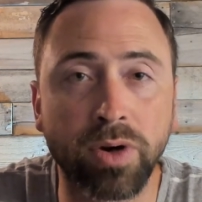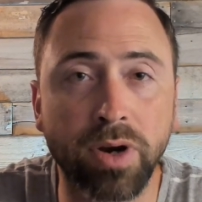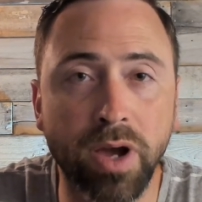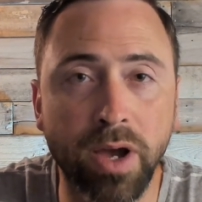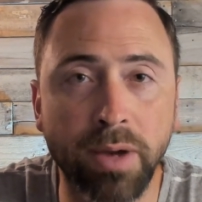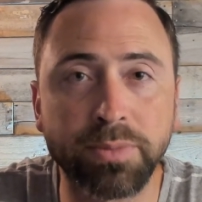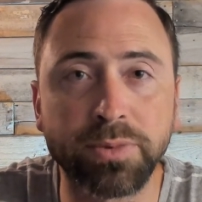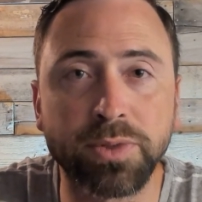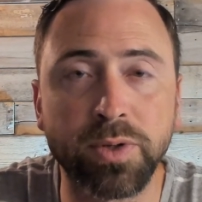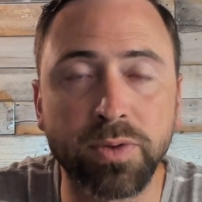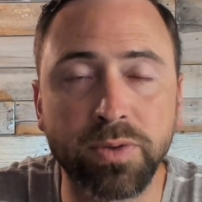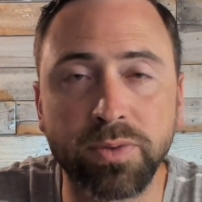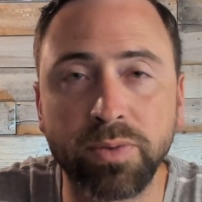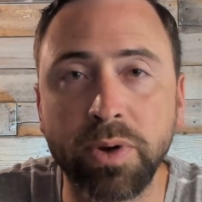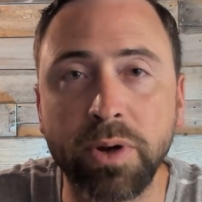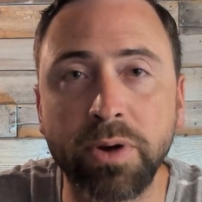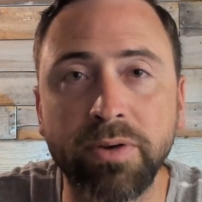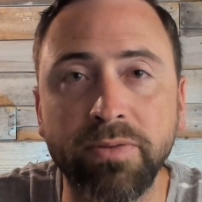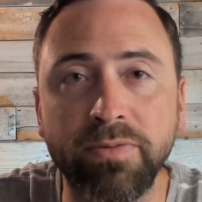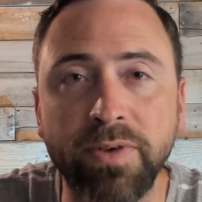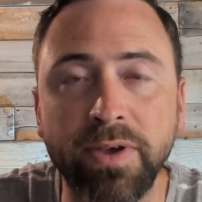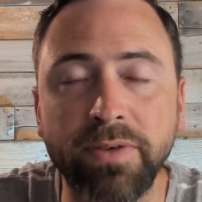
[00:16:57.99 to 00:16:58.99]
up to
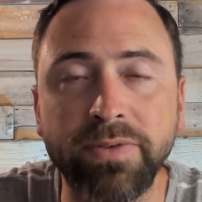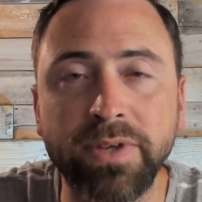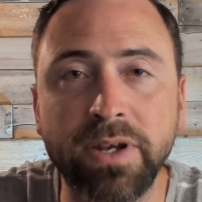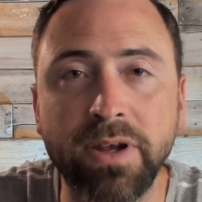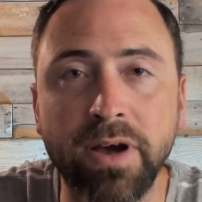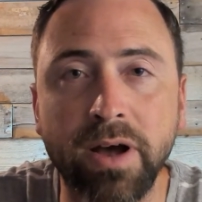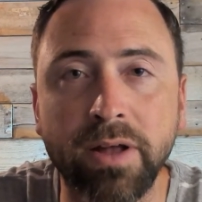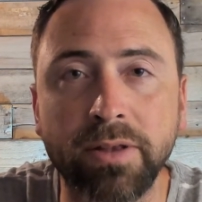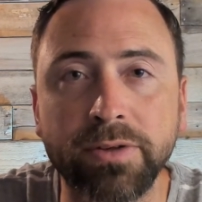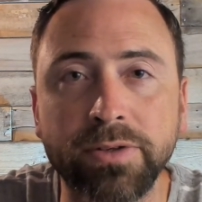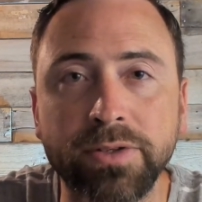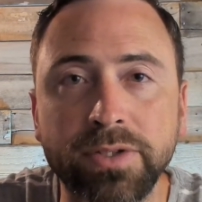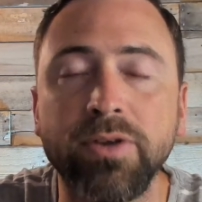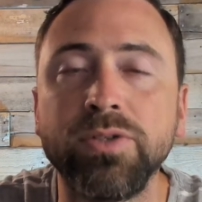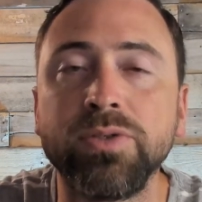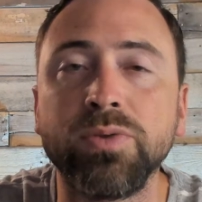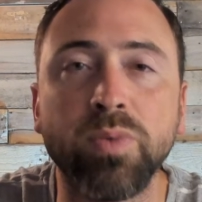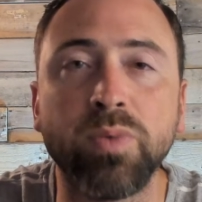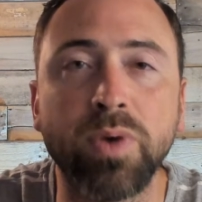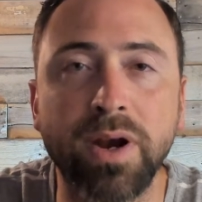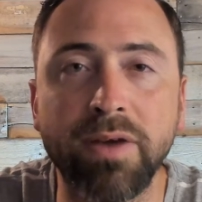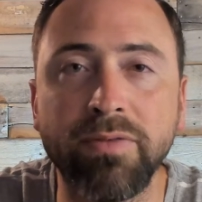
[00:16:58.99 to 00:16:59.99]
$350 or
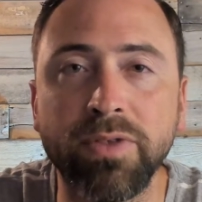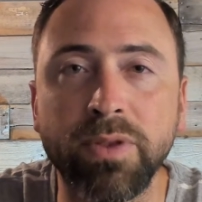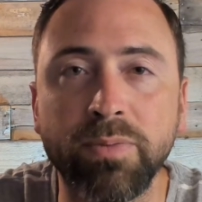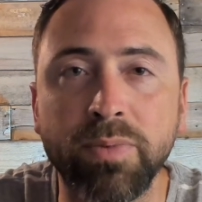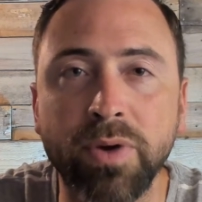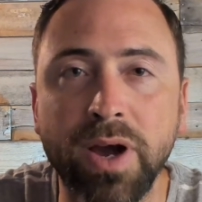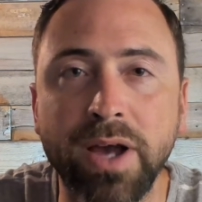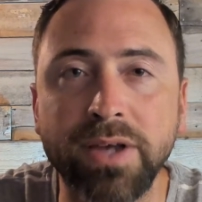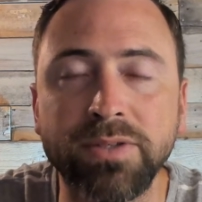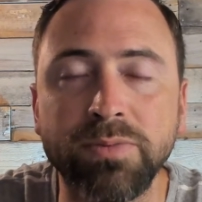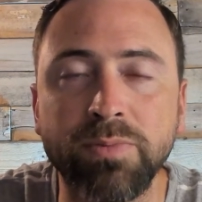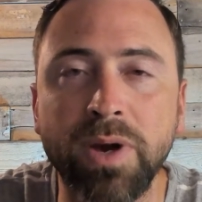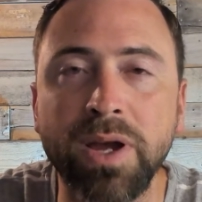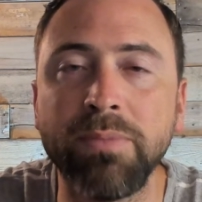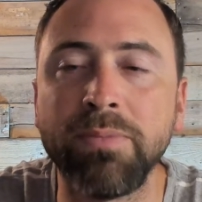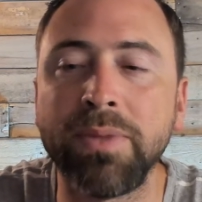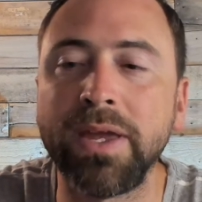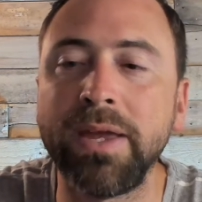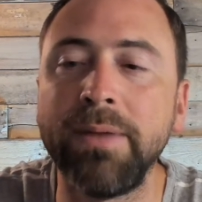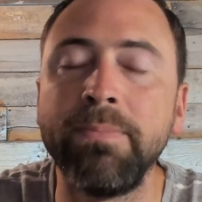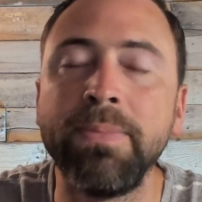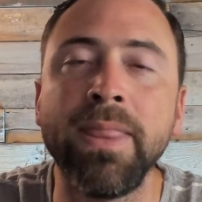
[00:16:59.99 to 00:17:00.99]
whatever the price might
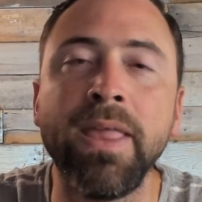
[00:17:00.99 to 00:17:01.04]
be.